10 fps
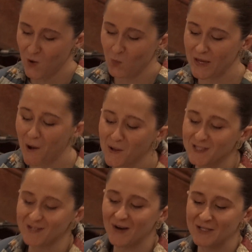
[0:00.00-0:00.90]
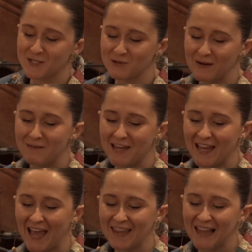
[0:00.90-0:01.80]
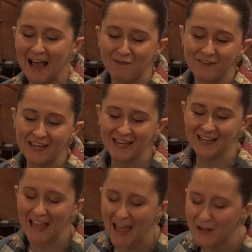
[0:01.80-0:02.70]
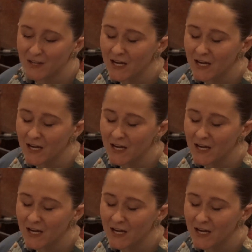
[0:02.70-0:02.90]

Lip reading: We all started screaming and laughing and